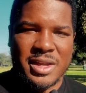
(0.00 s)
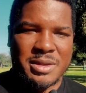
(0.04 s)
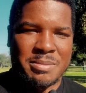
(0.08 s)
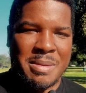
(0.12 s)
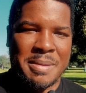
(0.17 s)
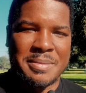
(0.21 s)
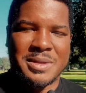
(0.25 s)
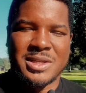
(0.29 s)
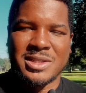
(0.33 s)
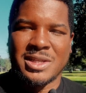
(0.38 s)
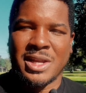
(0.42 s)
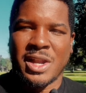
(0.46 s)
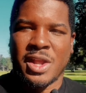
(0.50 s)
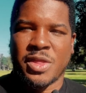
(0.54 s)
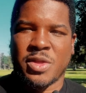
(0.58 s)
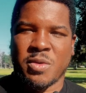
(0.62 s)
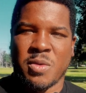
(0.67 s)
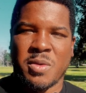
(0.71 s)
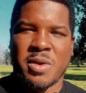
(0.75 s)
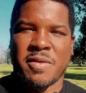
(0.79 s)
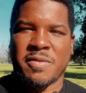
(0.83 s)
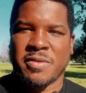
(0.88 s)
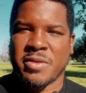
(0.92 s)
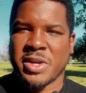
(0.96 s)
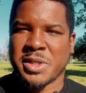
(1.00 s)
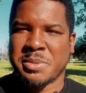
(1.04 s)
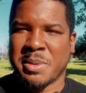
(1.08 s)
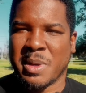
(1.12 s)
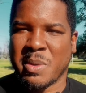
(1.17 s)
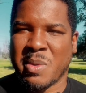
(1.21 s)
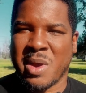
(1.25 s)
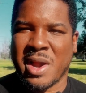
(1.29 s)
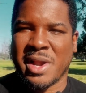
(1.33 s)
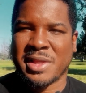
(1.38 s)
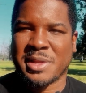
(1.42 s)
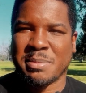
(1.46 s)
Maybe she's into throwing a frisbee
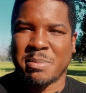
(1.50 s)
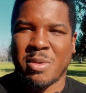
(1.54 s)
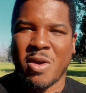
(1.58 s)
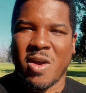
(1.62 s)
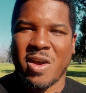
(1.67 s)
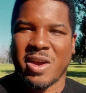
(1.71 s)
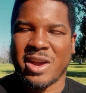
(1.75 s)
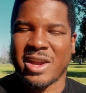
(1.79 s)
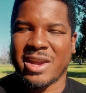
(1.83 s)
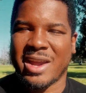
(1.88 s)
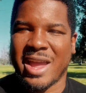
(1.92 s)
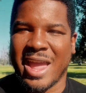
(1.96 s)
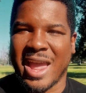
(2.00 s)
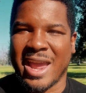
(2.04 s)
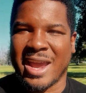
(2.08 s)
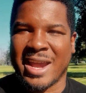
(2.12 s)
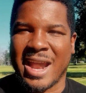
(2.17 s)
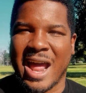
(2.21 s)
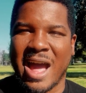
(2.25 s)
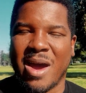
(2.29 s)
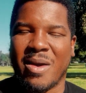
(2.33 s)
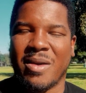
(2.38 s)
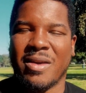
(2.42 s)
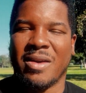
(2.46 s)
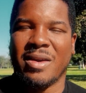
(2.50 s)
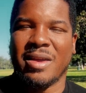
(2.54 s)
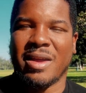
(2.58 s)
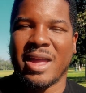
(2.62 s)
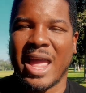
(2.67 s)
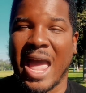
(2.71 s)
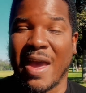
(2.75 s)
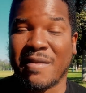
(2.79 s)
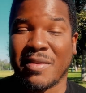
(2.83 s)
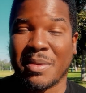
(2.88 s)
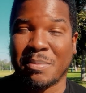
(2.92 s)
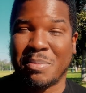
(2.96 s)
around at the park, hanging out,
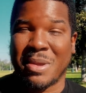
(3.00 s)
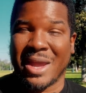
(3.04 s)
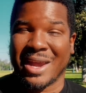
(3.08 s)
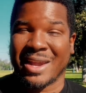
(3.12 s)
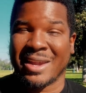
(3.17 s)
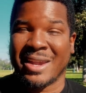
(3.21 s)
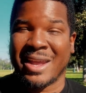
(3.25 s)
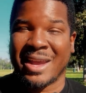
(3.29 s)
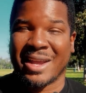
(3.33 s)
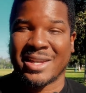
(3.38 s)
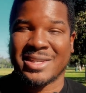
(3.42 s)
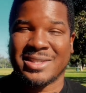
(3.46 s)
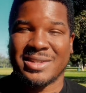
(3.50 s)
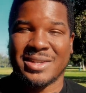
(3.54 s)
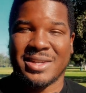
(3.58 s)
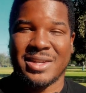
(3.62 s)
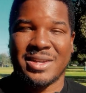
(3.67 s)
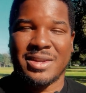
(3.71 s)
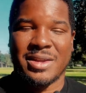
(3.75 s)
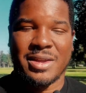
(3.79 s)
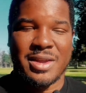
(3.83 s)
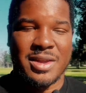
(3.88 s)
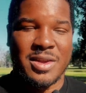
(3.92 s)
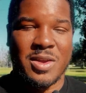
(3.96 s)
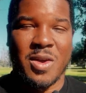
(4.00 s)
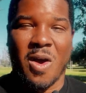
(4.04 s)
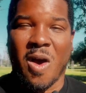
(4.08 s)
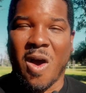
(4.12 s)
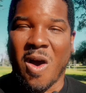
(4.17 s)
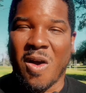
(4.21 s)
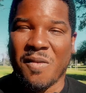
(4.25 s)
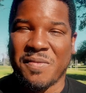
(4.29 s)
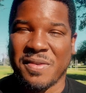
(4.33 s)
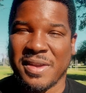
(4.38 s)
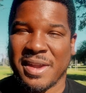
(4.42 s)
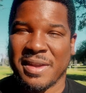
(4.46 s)
having picnics,
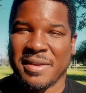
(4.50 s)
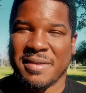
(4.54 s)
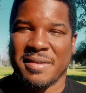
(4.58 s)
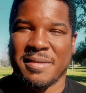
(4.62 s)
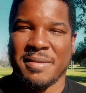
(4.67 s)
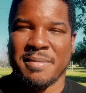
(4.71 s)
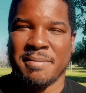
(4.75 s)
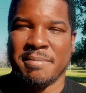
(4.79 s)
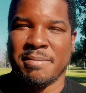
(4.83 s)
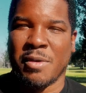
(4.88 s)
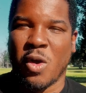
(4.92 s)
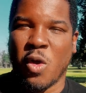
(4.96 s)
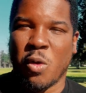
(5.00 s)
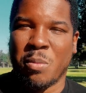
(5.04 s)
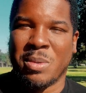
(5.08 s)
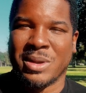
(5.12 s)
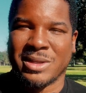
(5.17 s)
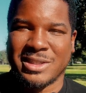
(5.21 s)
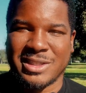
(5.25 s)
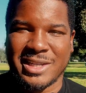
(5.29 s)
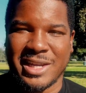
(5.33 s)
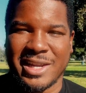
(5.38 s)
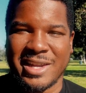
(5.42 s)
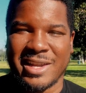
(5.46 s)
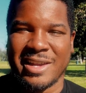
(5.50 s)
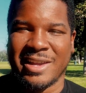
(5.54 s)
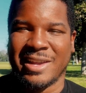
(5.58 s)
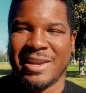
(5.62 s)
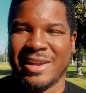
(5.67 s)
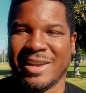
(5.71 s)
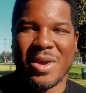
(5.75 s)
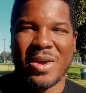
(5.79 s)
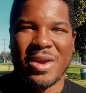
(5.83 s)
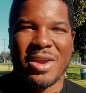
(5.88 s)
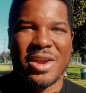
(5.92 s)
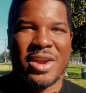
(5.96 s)
coffee, boba, tea,
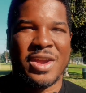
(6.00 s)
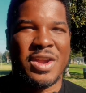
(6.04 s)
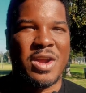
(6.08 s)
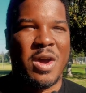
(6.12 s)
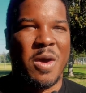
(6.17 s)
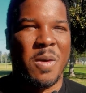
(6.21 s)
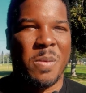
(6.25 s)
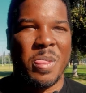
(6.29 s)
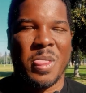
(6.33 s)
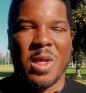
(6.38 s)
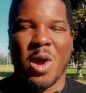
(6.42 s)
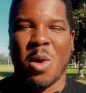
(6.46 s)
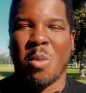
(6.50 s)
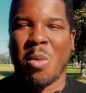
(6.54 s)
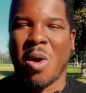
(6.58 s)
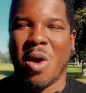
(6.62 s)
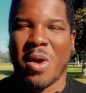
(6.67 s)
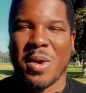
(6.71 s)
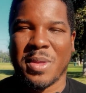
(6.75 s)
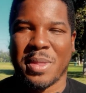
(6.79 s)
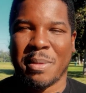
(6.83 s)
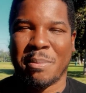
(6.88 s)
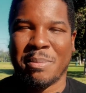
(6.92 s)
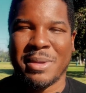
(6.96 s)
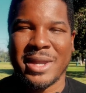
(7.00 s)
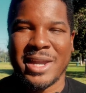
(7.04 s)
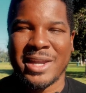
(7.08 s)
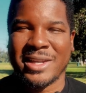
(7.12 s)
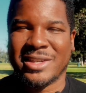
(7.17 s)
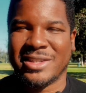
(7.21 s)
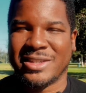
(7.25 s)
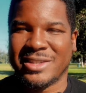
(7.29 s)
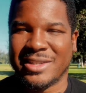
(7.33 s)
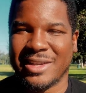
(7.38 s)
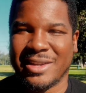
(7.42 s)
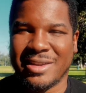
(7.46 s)
you know, a walk on the
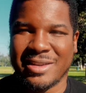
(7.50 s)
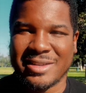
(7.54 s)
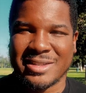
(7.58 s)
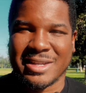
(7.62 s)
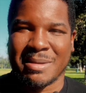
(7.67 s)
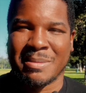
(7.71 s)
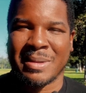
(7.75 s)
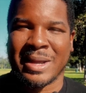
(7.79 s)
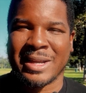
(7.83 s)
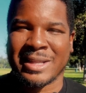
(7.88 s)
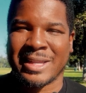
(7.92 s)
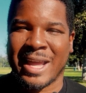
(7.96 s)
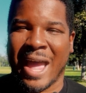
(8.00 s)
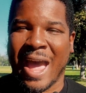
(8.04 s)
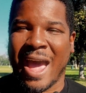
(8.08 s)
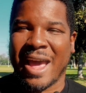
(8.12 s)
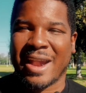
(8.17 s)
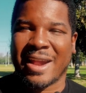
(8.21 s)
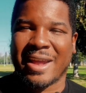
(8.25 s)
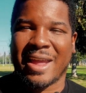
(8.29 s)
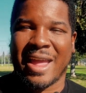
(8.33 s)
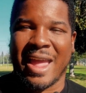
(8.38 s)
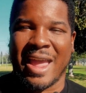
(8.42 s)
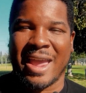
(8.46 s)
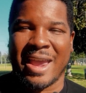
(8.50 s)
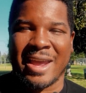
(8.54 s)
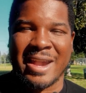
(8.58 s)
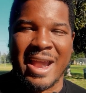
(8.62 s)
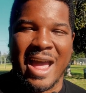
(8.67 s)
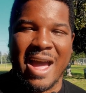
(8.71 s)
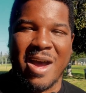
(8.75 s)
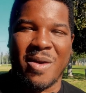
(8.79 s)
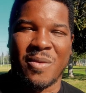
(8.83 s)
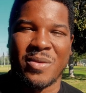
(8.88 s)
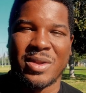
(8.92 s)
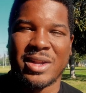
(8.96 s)
beach, something like that, hanging
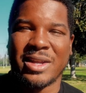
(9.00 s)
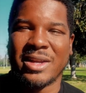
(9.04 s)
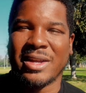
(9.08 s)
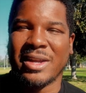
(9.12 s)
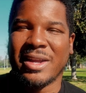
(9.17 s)
out.